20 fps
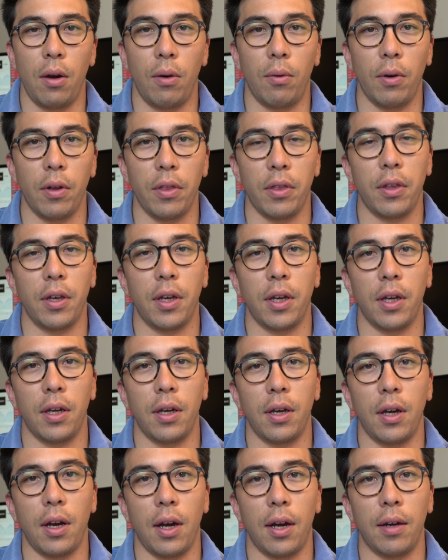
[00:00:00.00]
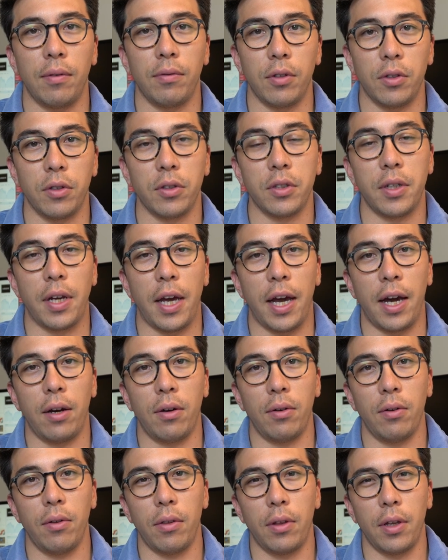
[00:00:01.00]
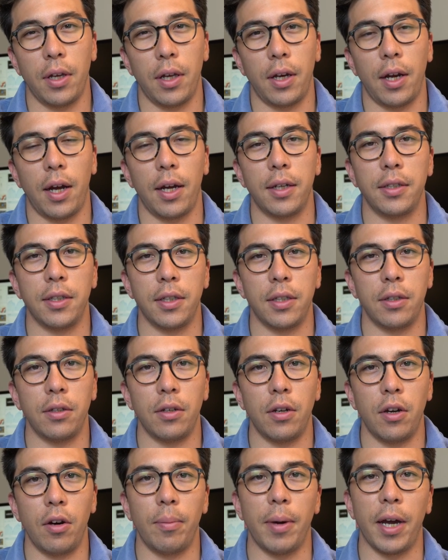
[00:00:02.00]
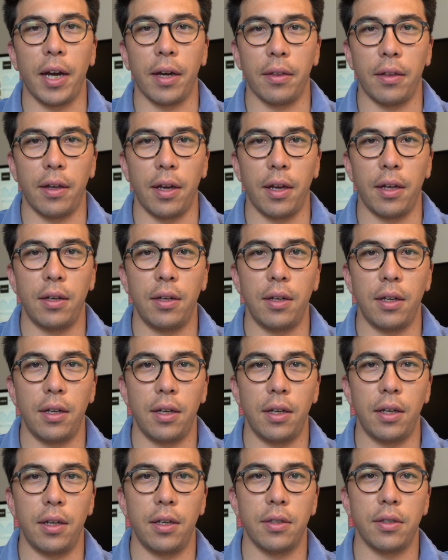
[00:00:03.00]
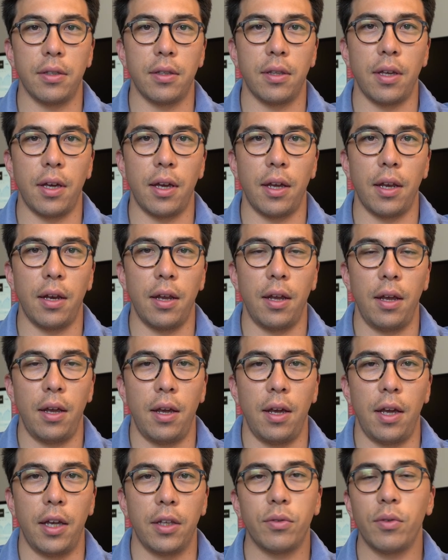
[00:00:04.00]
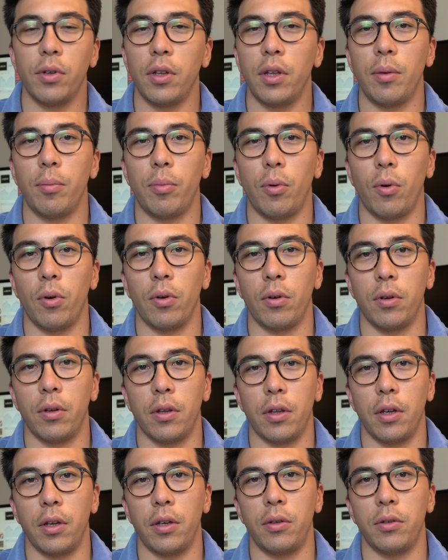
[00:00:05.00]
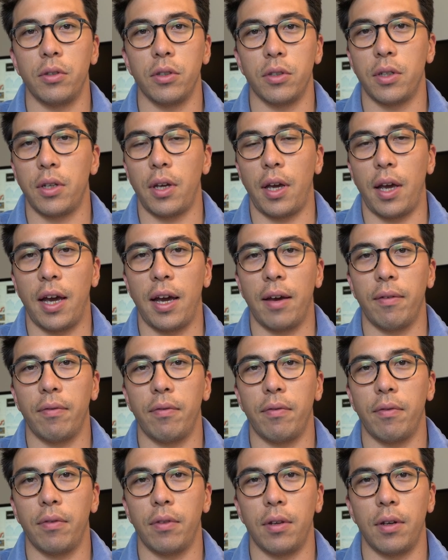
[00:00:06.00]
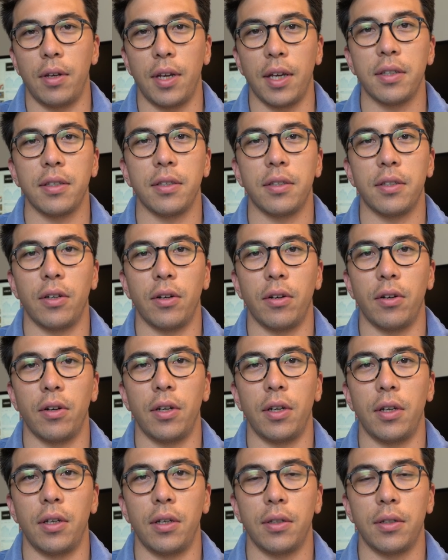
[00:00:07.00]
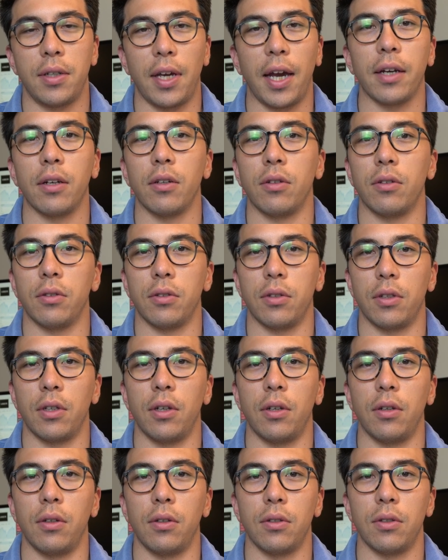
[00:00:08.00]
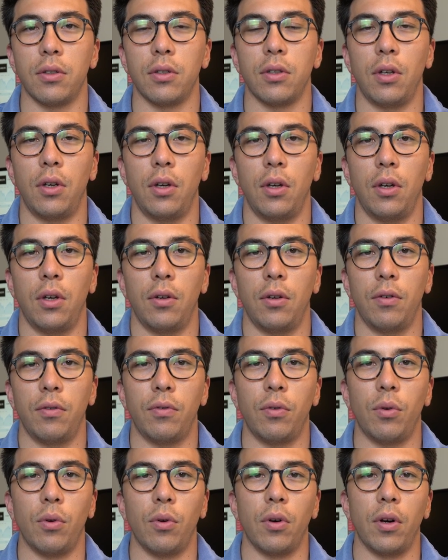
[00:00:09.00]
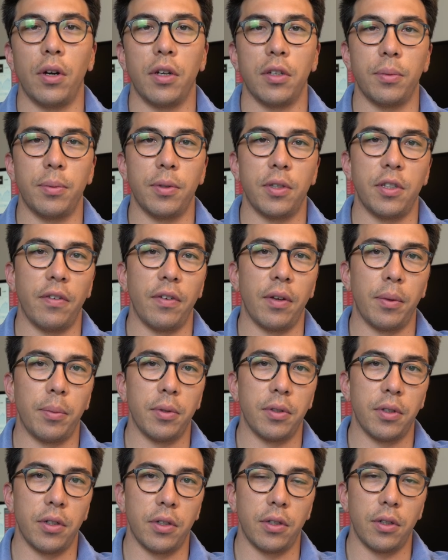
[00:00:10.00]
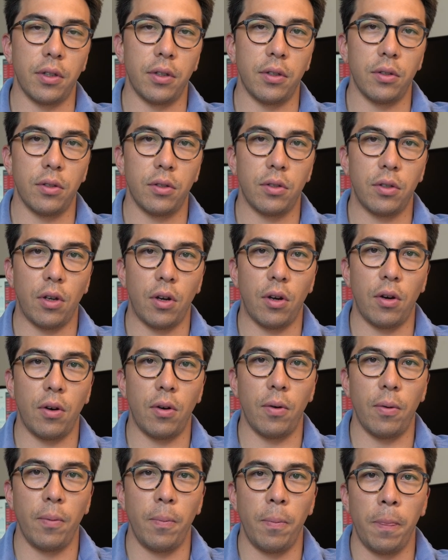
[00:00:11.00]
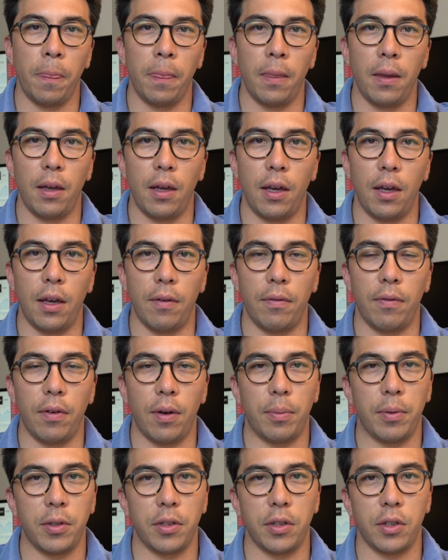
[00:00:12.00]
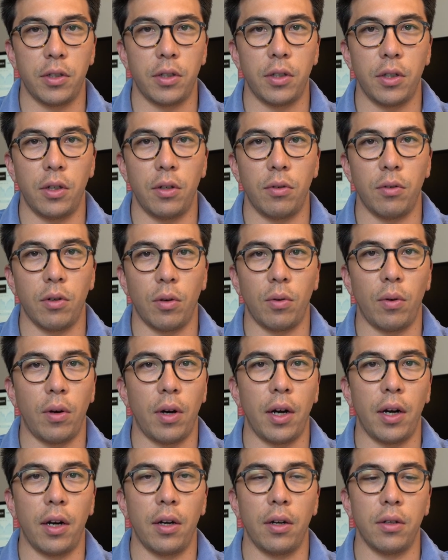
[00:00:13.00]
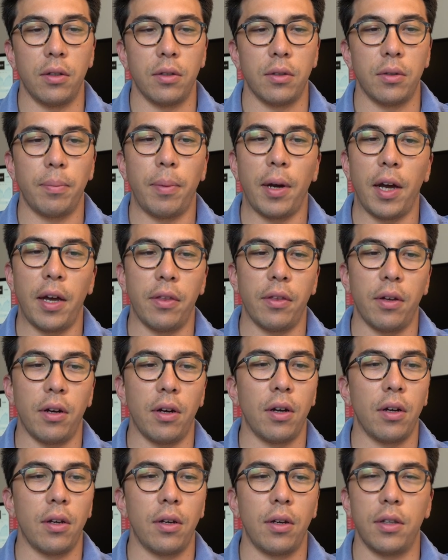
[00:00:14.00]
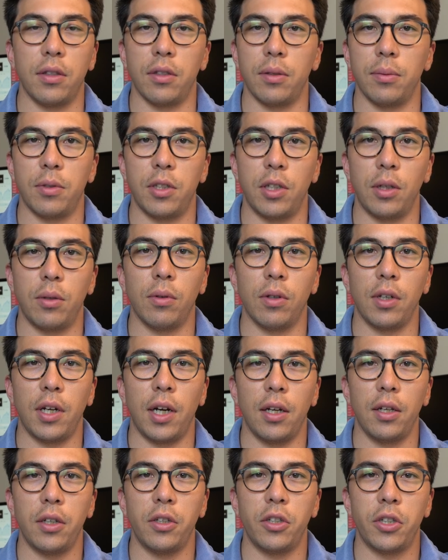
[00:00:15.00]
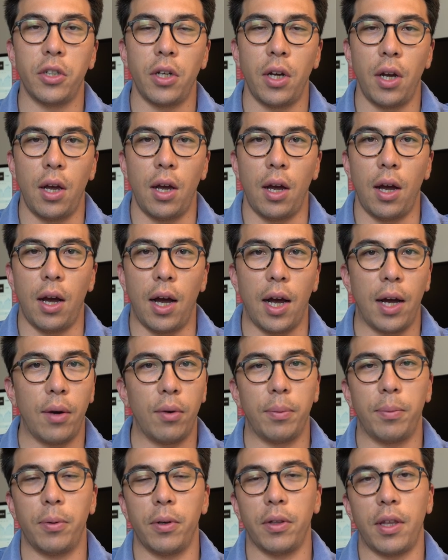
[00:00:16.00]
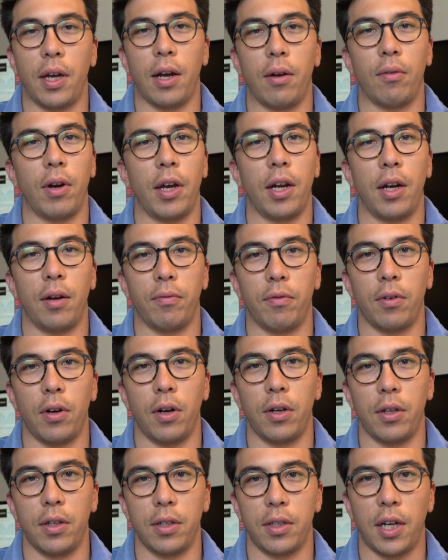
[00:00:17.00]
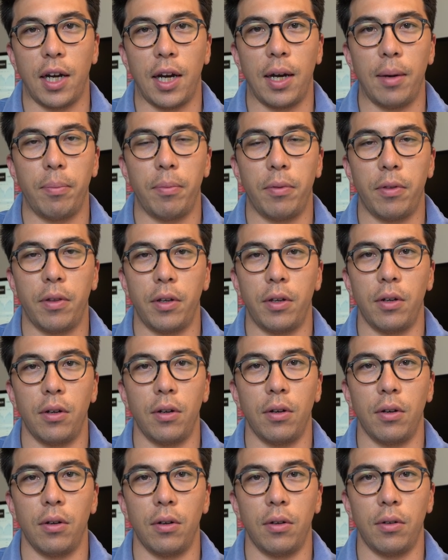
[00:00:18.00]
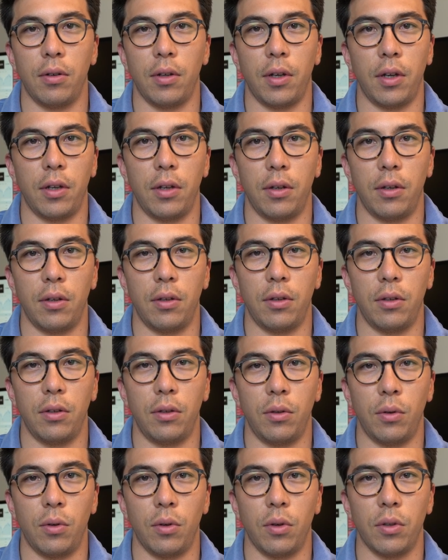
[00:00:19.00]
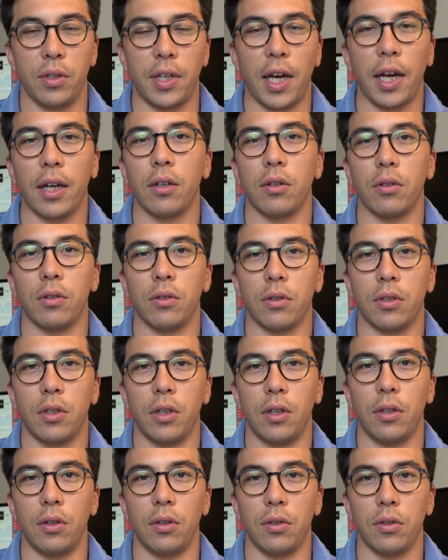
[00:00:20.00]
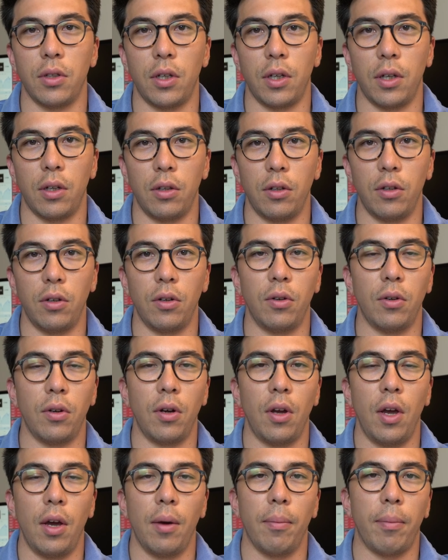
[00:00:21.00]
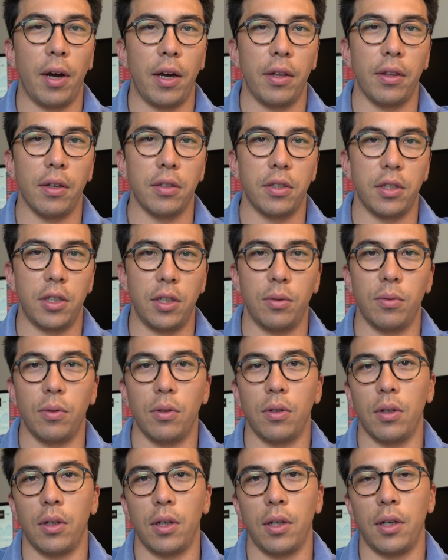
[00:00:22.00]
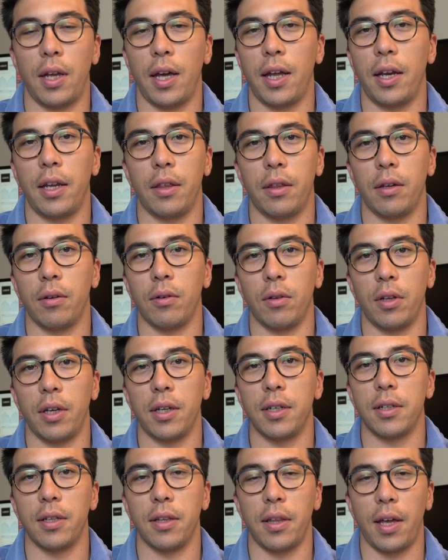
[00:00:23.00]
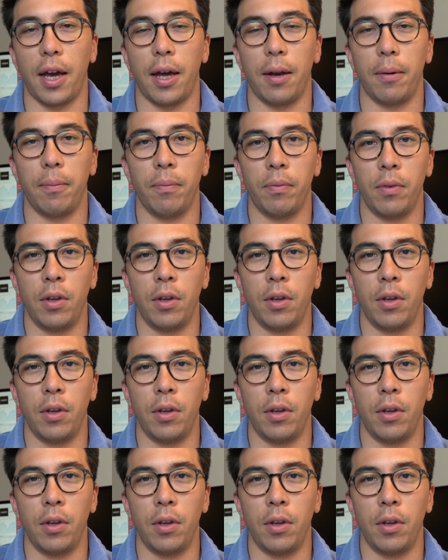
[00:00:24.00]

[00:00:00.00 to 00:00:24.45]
One thing I've learned now that I didn't know back then is that it's really important that you just have the necessary technical skills for a specific position. So if a position requires Python and some SQL knowledge, I would put that right up front at the top that you're that your technical skills include Python SQL and anything related to that.